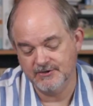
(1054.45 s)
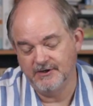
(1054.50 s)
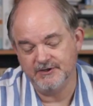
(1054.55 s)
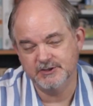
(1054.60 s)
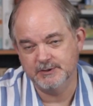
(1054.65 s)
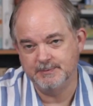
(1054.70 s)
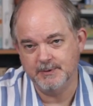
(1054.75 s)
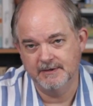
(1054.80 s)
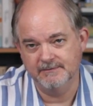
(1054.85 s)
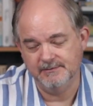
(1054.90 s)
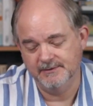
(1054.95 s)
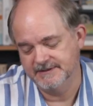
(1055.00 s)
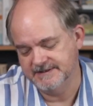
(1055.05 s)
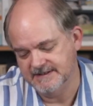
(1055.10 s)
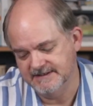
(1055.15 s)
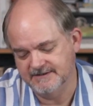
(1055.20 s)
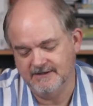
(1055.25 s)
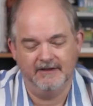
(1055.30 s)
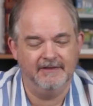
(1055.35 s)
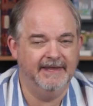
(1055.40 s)
are also superfluous
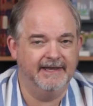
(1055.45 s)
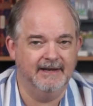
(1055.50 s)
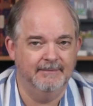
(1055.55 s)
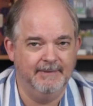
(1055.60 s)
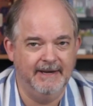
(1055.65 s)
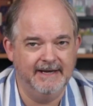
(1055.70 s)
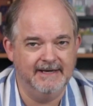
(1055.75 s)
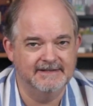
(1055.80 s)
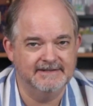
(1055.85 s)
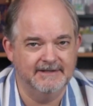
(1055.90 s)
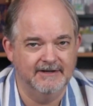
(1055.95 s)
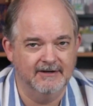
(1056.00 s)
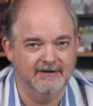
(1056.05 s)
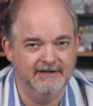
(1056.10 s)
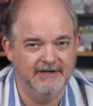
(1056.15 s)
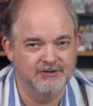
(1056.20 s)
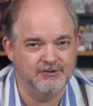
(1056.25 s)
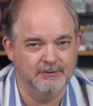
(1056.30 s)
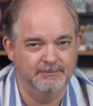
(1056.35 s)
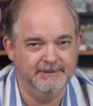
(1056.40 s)
because all they can make is their
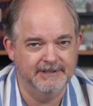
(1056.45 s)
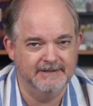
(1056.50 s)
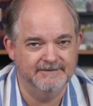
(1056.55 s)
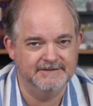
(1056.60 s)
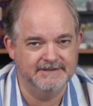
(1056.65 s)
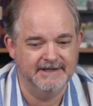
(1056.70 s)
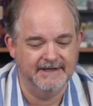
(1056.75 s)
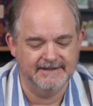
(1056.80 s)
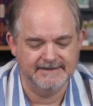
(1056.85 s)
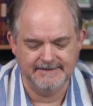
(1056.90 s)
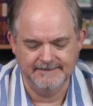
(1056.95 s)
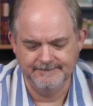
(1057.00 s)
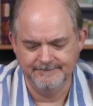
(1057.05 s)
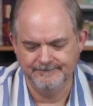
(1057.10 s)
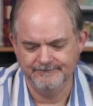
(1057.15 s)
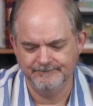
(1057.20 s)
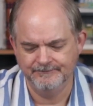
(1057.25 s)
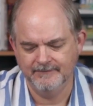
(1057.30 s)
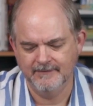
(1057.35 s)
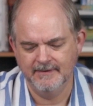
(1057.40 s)
initial bid of 6.
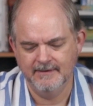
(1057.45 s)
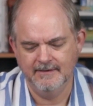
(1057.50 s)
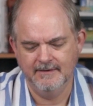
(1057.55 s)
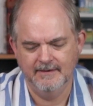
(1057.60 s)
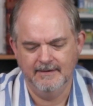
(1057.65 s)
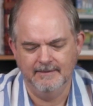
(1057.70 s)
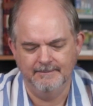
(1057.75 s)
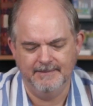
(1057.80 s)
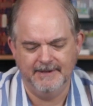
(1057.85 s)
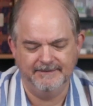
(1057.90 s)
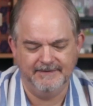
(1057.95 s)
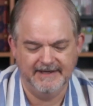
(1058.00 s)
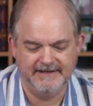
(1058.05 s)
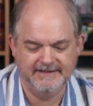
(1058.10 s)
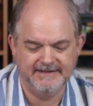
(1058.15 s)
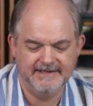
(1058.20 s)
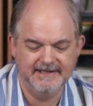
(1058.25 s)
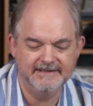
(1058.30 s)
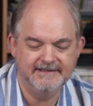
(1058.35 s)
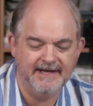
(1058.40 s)
But they
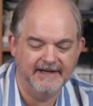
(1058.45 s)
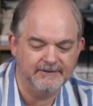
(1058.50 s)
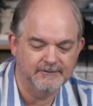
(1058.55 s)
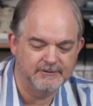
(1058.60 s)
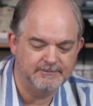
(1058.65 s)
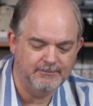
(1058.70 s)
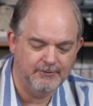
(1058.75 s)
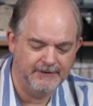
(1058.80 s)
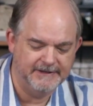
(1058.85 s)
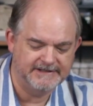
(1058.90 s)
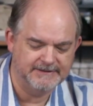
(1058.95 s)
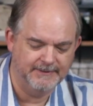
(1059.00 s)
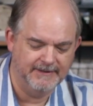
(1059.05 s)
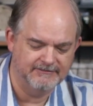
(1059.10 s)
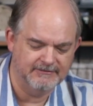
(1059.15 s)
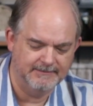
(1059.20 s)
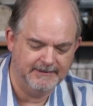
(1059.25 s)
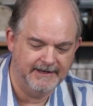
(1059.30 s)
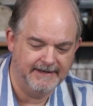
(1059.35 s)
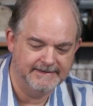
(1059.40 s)
did take those points away
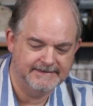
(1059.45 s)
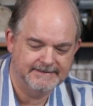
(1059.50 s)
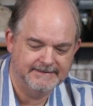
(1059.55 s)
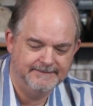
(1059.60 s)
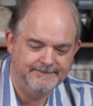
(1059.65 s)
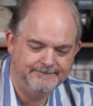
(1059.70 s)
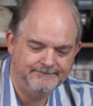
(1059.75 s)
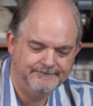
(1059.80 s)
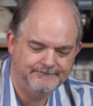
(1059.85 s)
from us.